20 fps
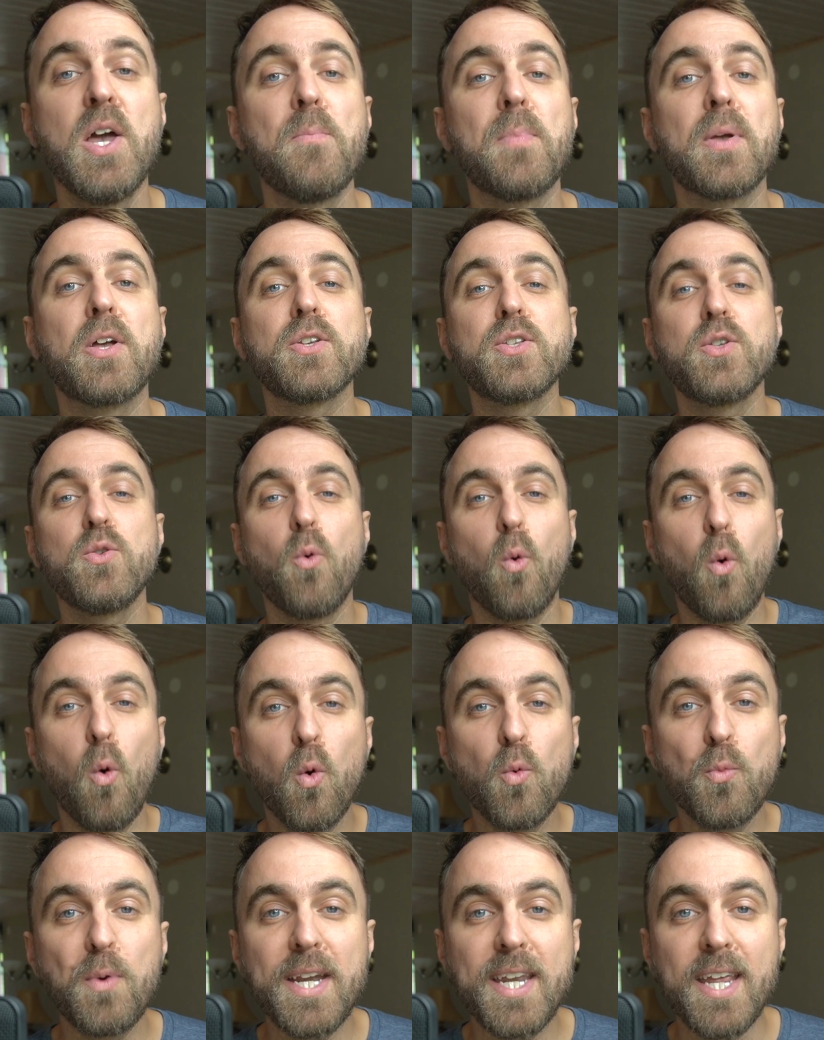because you
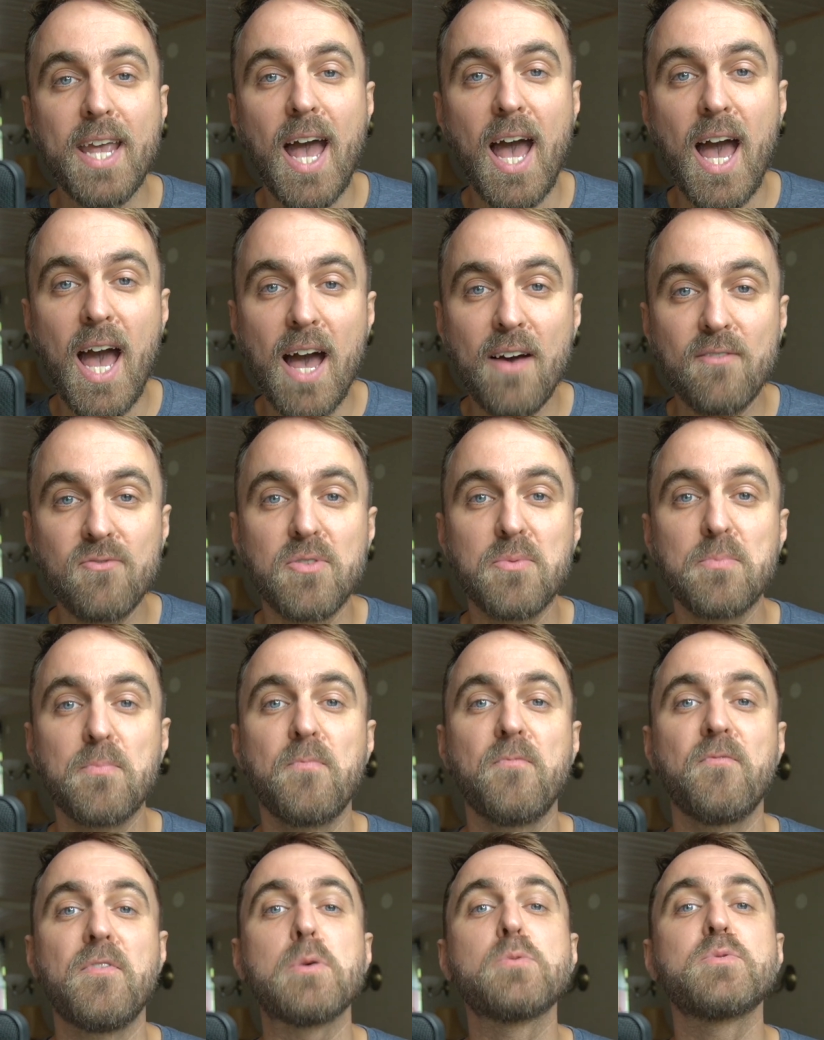already have the
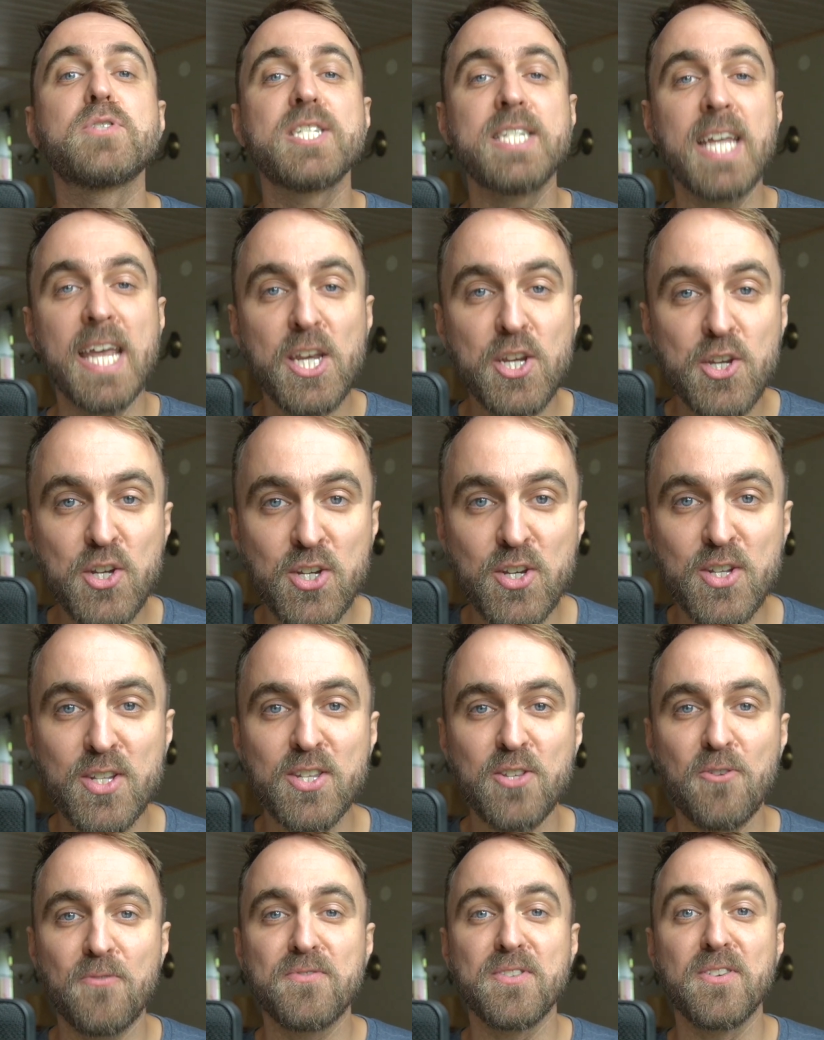
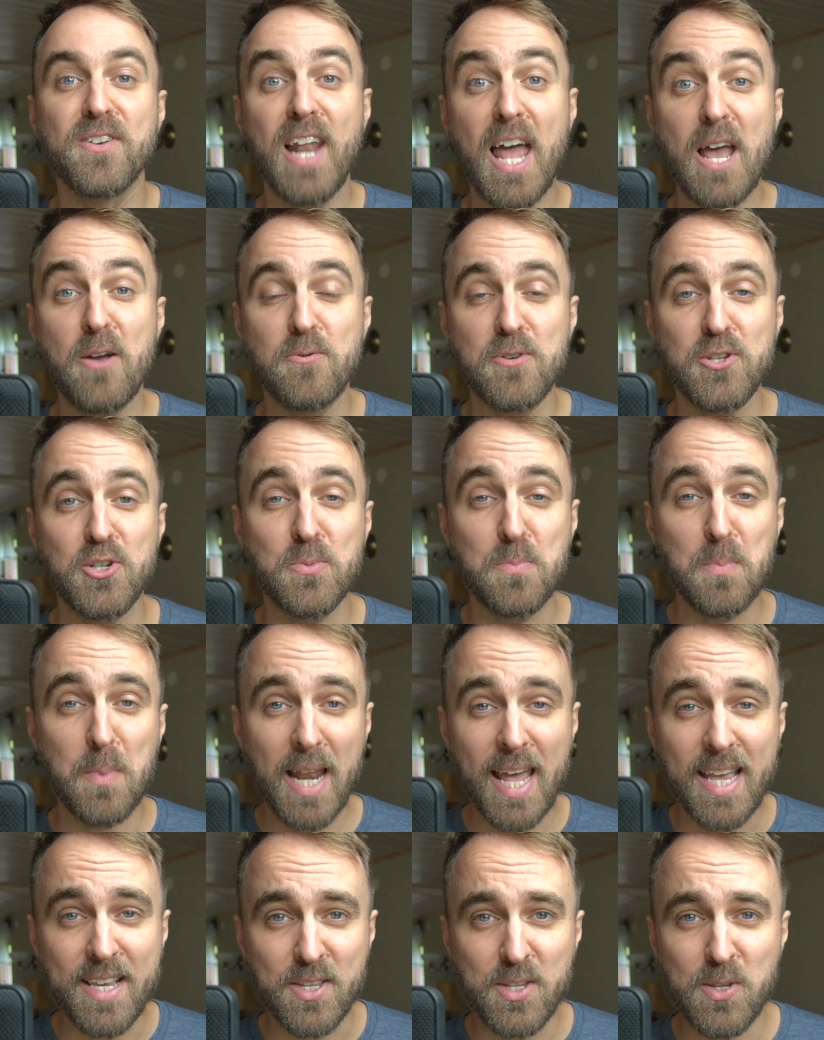foundations of the language in
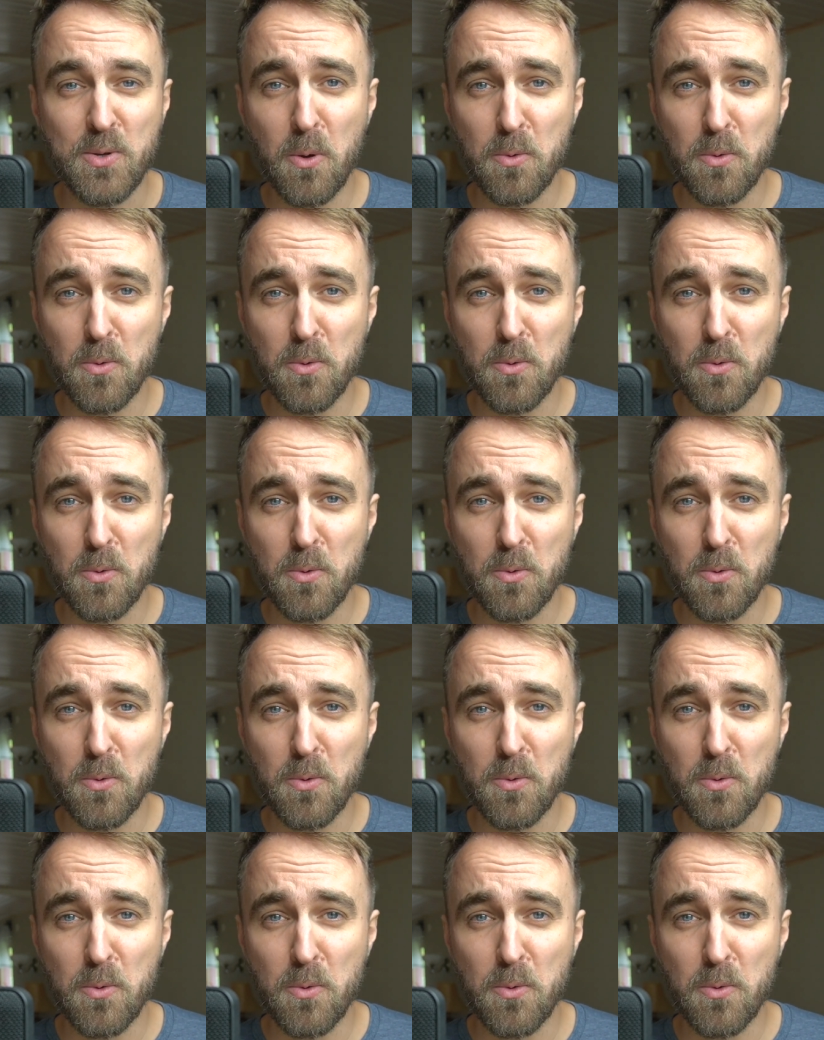place.